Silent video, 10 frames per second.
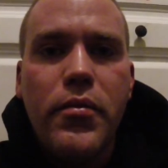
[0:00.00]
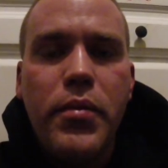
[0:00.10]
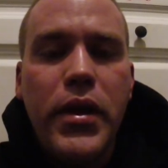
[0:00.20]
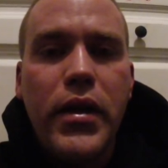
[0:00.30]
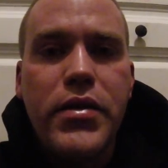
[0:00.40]

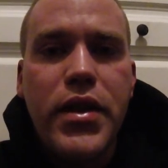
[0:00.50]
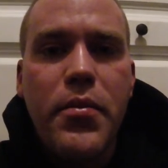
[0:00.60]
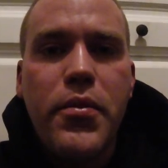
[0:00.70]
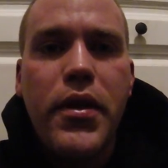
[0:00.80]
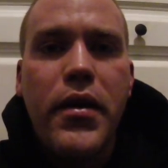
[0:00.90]
be an
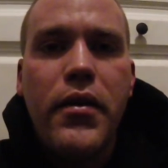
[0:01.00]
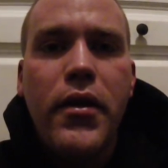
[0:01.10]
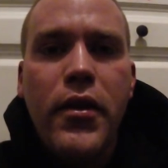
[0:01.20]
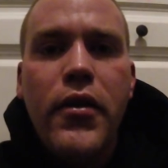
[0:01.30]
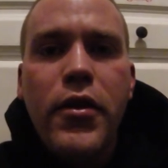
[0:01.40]
example that,
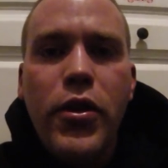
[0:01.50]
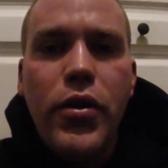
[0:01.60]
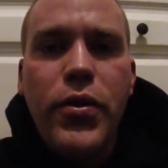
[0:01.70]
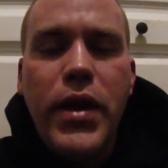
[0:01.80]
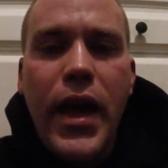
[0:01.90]
you know,
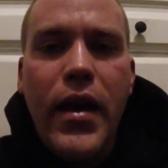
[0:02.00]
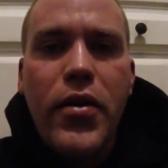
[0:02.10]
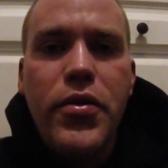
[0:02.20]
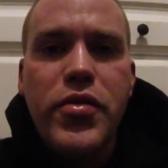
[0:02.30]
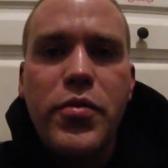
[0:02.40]
you can
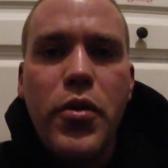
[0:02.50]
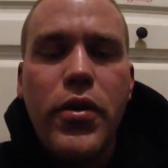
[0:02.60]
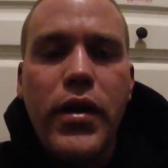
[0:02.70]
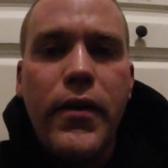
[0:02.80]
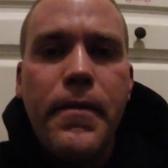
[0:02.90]
quit
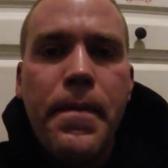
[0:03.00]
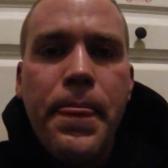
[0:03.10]
smoking.